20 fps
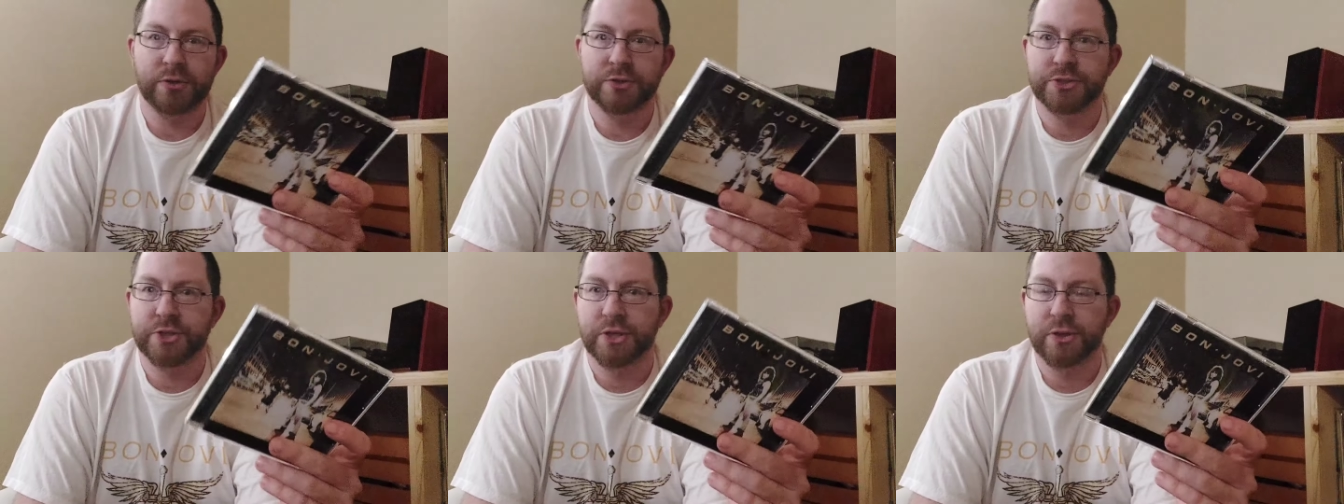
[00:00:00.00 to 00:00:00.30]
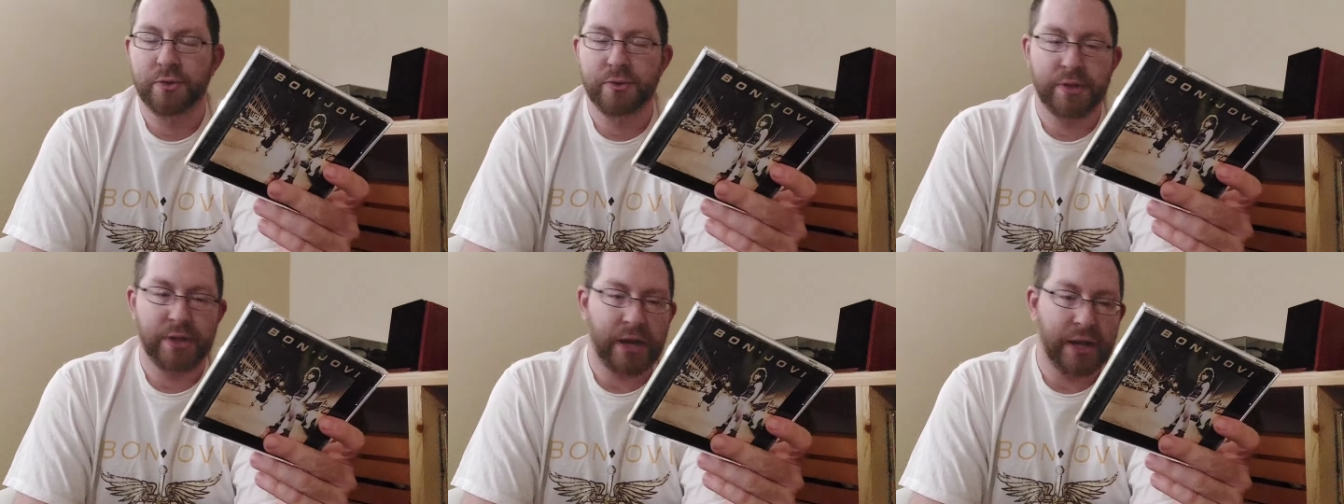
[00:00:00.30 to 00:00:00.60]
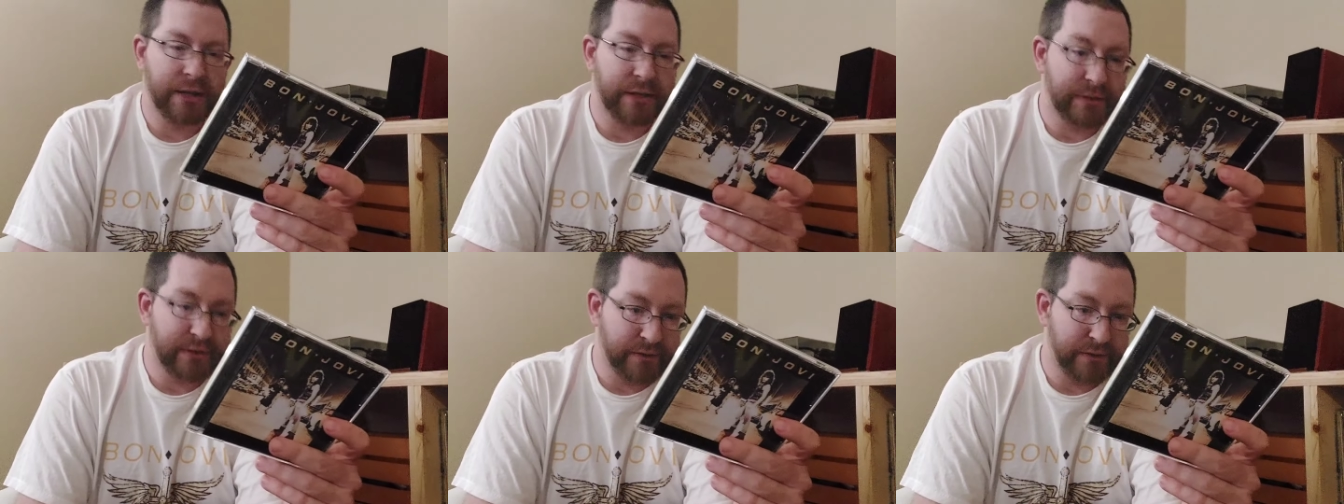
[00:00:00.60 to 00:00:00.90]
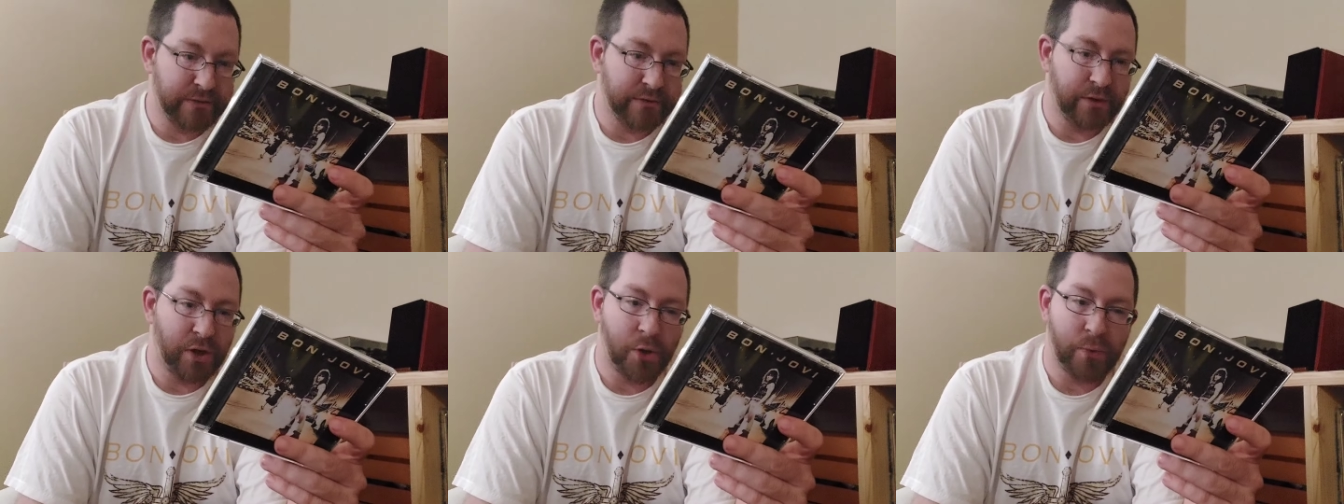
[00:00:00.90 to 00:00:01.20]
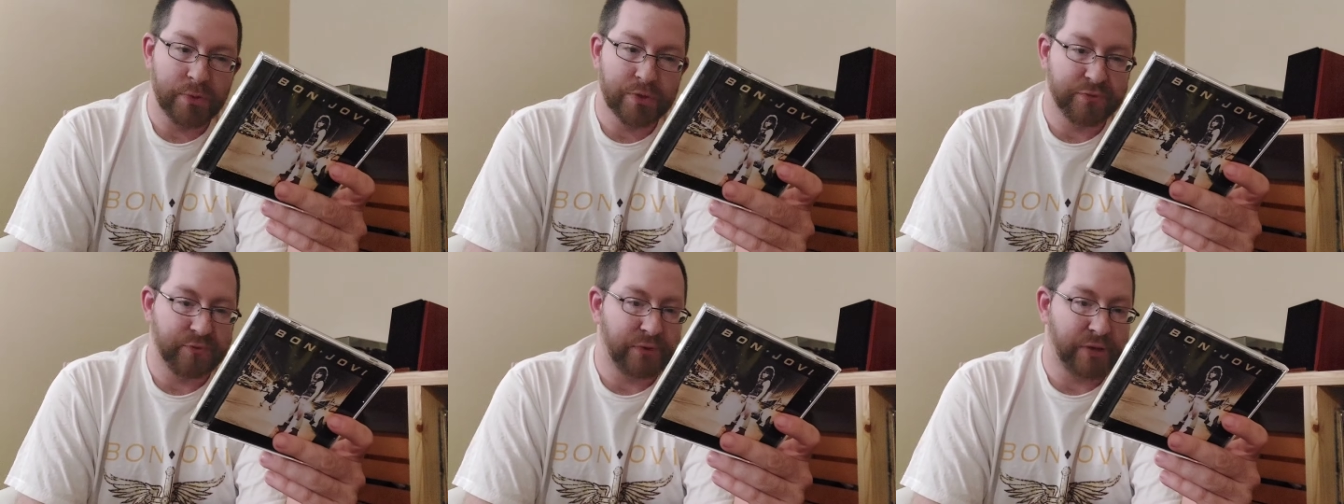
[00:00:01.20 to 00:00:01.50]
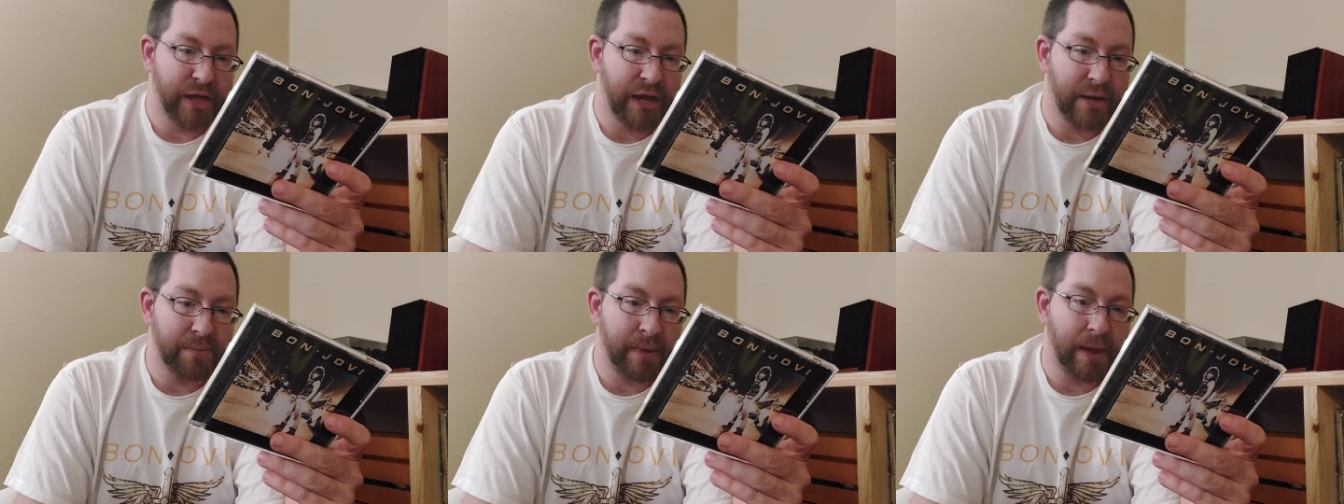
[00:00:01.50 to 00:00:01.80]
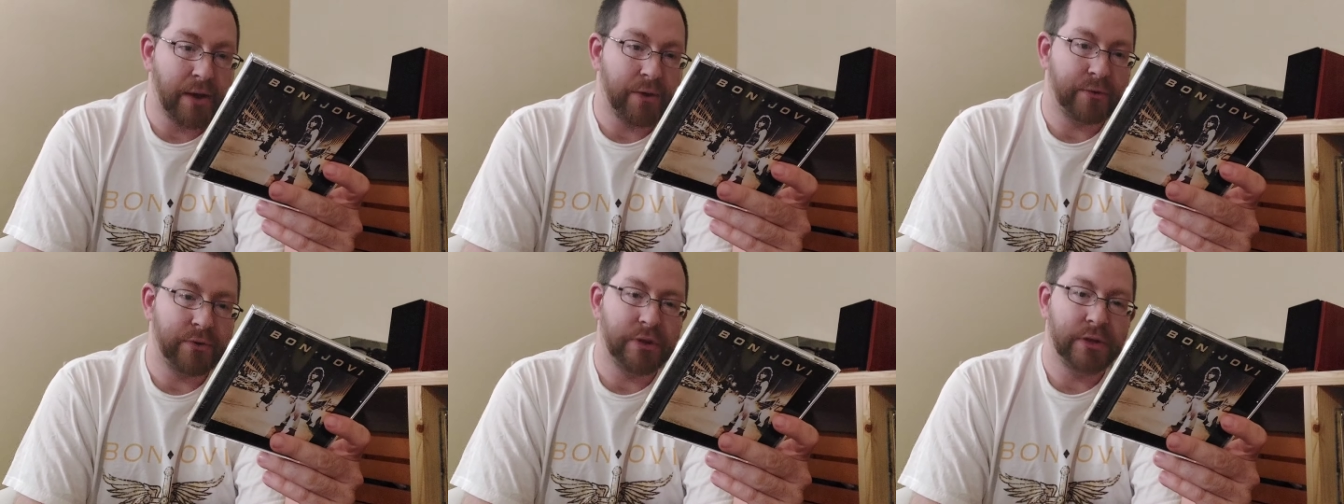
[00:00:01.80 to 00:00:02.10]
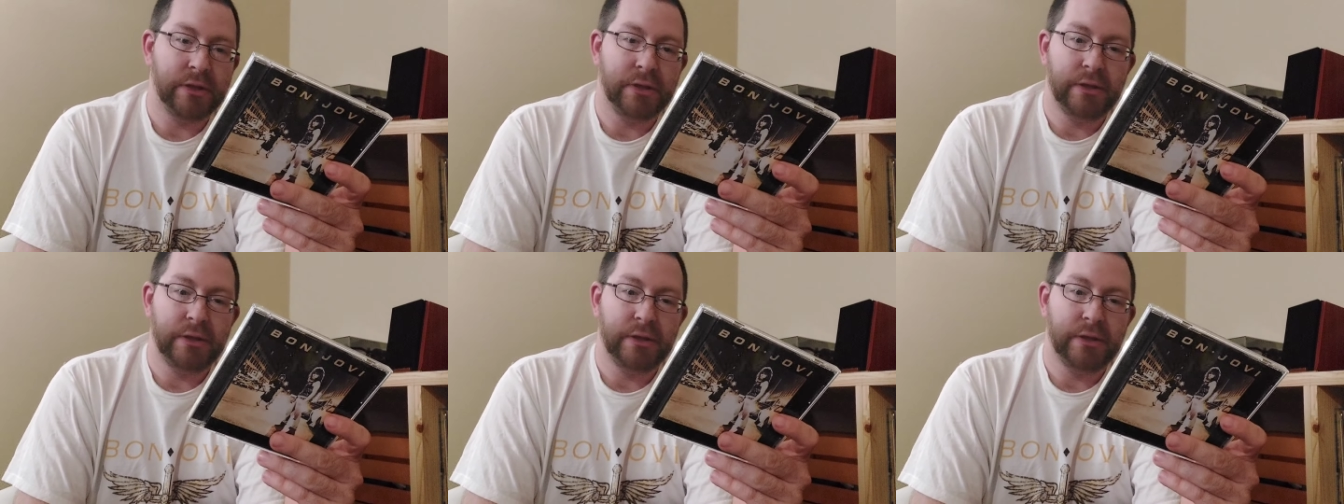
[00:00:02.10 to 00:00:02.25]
solo that I always forget about.